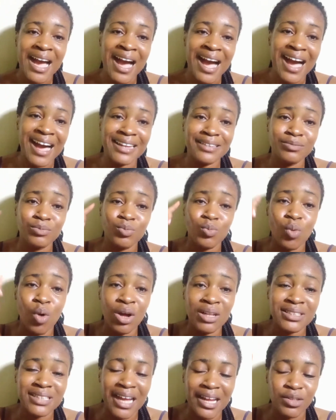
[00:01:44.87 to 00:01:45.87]
And
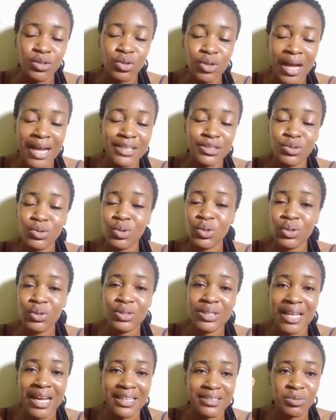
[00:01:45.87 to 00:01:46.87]
what I did not
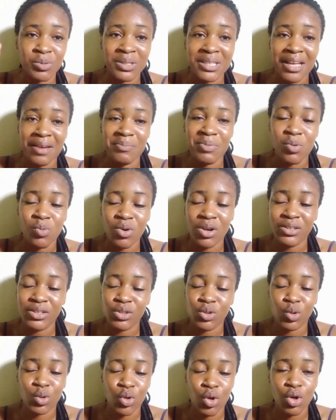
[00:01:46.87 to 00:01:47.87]
know that what I've been
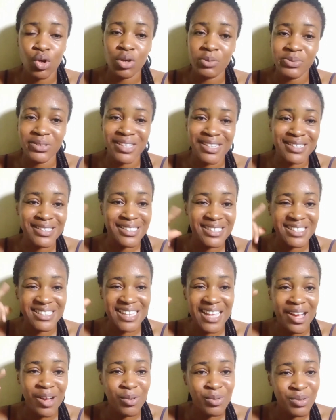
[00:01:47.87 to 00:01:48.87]
watching on ogom series is
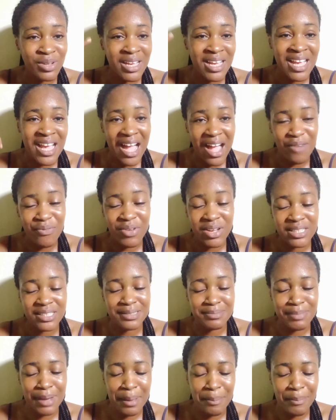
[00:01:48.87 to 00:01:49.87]
now
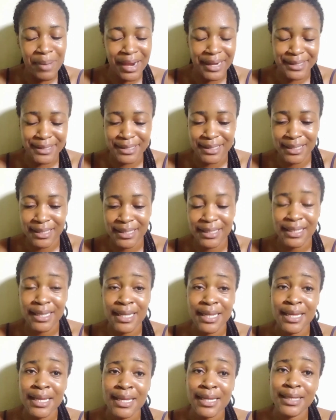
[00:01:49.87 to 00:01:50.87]
affecting my mind.
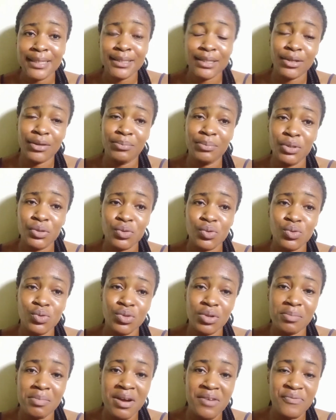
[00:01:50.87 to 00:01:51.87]
Instead of me to do
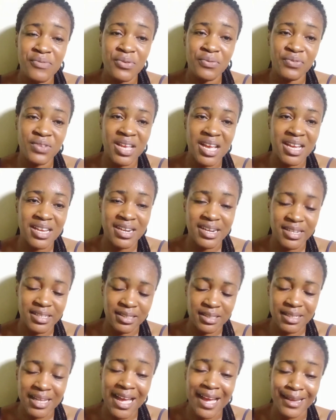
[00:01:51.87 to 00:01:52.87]
normal 50 and
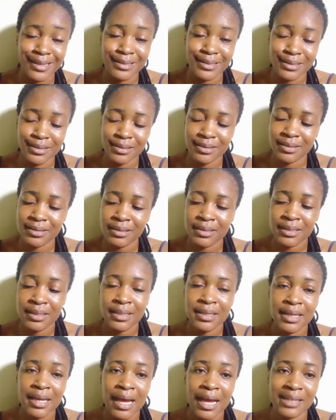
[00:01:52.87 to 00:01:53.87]
rest, guys,
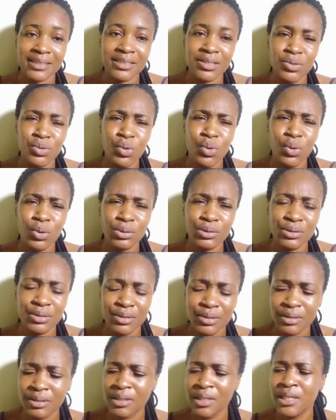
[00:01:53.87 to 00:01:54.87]
I said no.
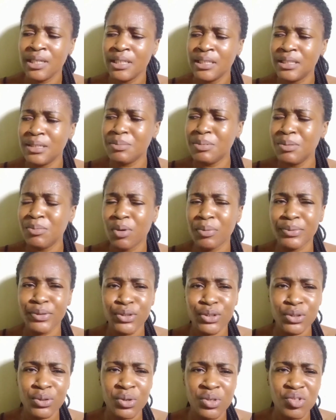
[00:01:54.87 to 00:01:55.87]
Maybe mommy
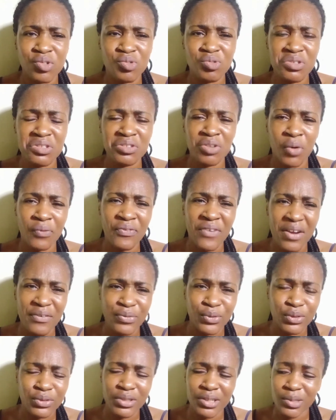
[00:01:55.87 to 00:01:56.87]
Gio is doing
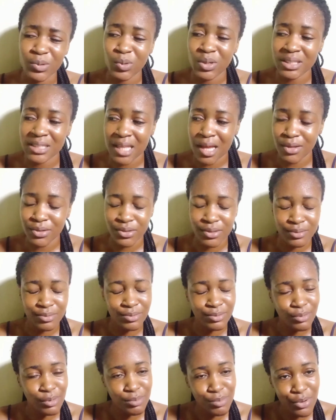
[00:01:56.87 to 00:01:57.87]
500, 1,000
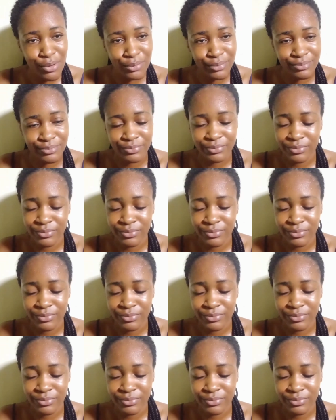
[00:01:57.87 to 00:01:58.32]
or more.